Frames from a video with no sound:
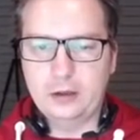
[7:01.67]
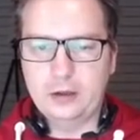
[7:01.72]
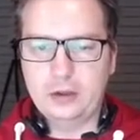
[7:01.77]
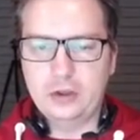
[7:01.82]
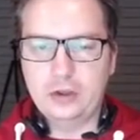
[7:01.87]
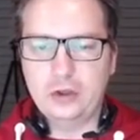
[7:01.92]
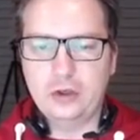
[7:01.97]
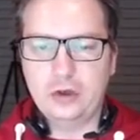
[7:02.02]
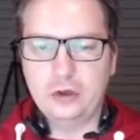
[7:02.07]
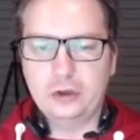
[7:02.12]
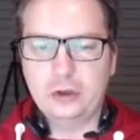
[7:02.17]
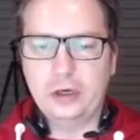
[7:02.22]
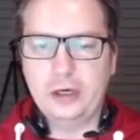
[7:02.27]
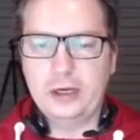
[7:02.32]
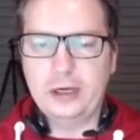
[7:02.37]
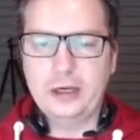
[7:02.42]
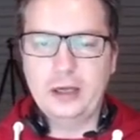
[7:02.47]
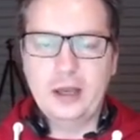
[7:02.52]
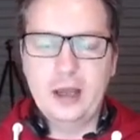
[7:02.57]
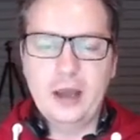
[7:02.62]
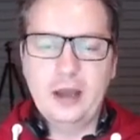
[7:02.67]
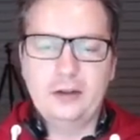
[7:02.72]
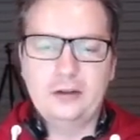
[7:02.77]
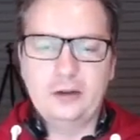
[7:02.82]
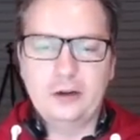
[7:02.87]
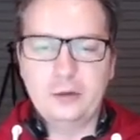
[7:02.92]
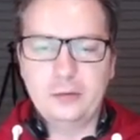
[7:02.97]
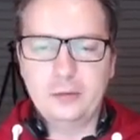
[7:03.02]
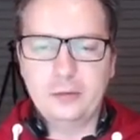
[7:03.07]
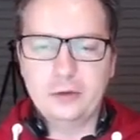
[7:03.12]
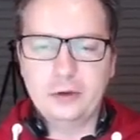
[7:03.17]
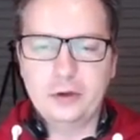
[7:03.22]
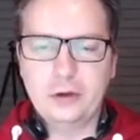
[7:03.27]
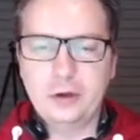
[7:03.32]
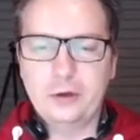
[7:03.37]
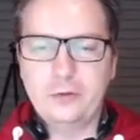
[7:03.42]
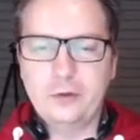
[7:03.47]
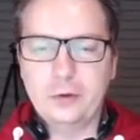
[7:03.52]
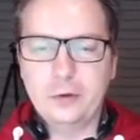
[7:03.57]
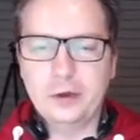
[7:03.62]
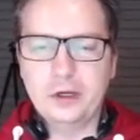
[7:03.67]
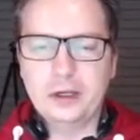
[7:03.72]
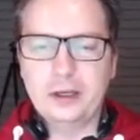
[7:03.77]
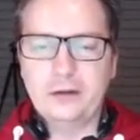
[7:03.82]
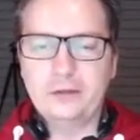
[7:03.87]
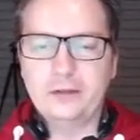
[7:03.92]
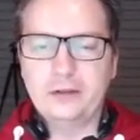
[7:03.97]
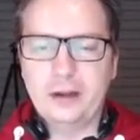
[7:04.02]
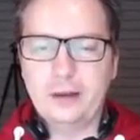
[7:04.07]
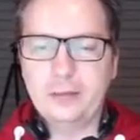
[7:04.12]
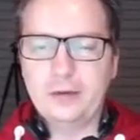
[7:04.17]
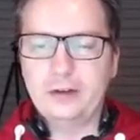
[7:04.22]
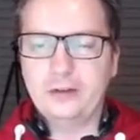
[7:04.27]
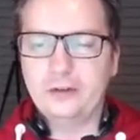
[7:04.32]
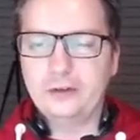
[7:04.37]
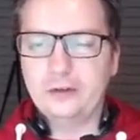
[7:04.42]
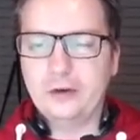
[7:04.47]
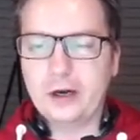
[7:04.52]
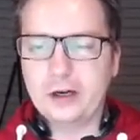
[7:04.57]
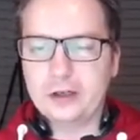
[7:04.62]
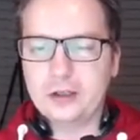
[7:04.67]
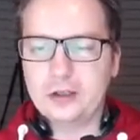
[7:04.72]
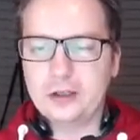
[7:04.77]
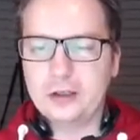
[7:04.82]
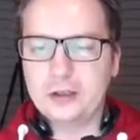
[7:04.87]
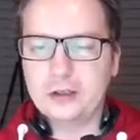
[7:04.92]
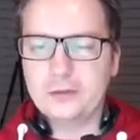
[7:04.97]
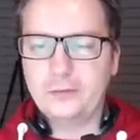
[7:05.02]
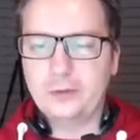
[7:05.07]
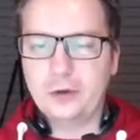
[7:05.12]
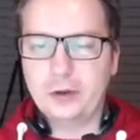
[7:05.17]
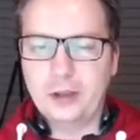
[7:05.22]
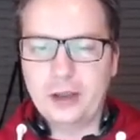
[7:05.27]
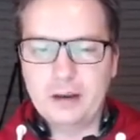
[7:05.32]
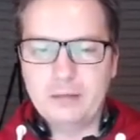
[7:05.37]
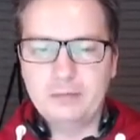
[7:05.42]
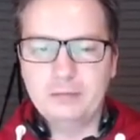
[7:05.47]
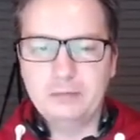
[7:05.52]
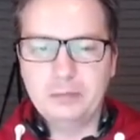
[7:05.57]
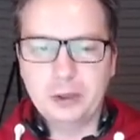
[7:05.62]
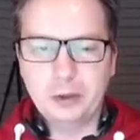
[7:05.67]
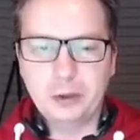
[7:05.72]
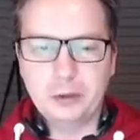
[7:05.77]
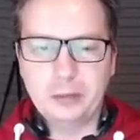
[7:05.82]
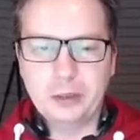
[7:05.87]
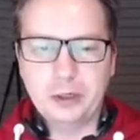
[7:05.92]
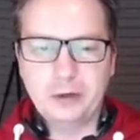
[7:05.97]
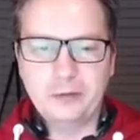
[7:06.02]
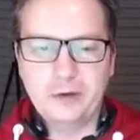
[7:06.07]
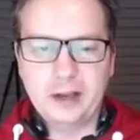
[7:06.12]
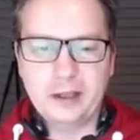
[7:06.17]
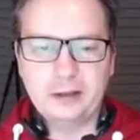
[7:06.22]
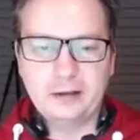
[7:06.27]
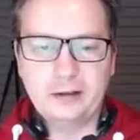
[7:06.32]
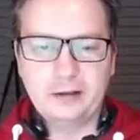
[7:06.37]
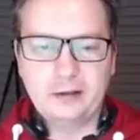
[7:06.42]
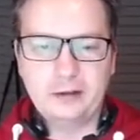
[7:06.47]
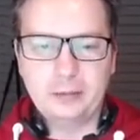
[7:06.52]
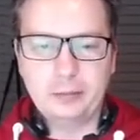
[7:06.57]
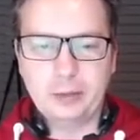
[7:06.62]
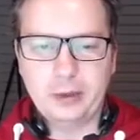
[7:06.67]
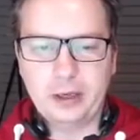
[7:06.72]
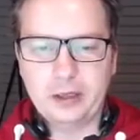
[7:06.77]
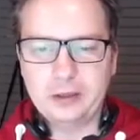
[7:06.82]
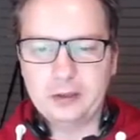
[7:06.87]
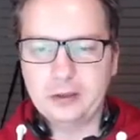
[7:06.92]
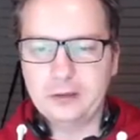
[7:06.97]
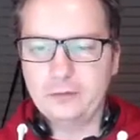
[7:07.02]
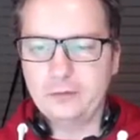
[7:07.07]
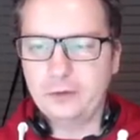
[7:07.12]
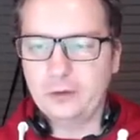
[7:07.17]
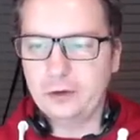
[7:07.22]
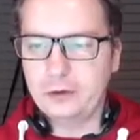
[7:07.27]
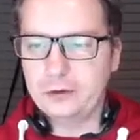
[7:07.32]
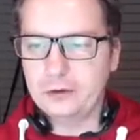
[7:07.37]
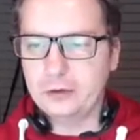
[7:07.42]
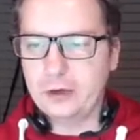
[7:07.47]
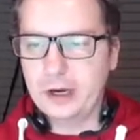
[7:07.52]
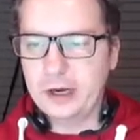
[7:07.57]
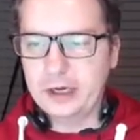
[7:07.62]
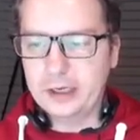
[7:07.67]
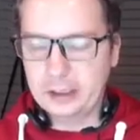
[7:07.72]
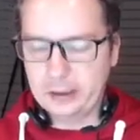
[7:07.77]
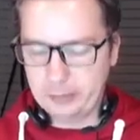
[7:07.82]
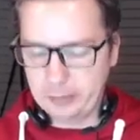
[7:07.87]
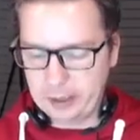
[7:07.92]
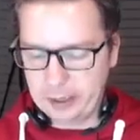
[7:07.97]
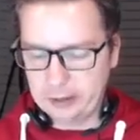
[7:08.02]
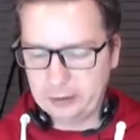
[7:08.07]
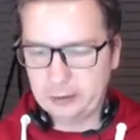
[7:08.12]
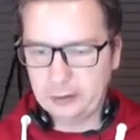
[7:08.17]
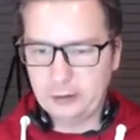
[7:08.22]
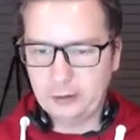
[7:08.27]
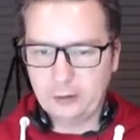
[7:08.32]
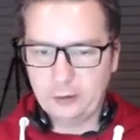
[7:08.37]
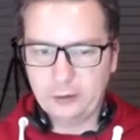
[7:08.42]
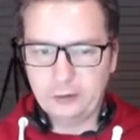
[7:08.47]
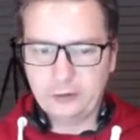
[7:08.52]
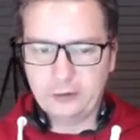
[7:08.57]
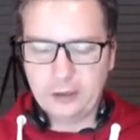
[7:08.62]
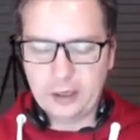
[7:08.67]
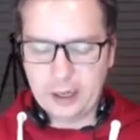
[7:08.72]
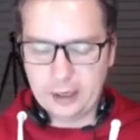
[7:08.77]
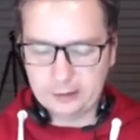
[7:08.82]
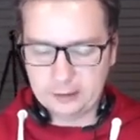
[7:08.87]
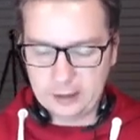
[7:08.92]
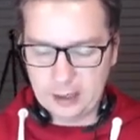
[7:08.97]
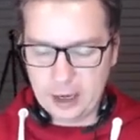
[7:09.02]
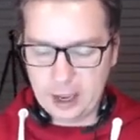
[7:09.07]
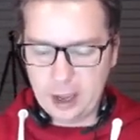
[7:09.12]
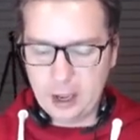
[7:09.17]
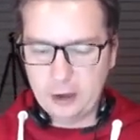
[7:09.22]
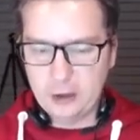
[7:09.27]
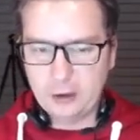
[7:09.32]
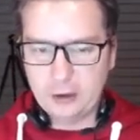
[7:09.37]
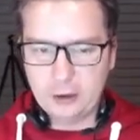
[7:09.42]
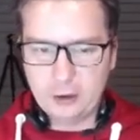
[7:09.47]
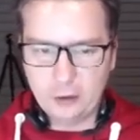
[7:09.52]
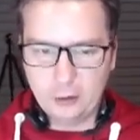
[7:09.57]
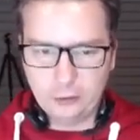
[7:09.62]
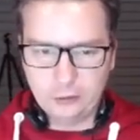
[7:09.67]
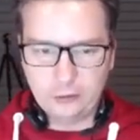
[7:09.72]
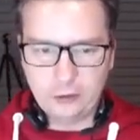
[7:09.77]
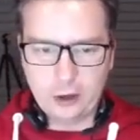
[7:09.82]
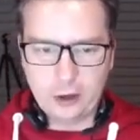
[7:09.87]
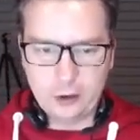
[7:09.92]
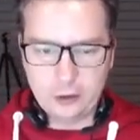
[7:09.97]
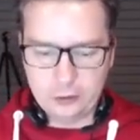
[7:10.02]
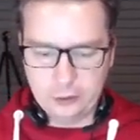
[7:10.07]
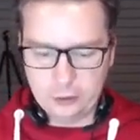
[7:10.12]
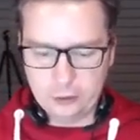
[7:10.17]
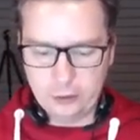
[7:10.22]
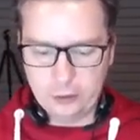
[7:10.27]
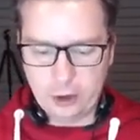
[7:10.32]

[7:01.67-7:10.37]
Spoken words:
shortly. So if you want to give some instructions for them, build a bit of anticipation for the training about to start. You can also do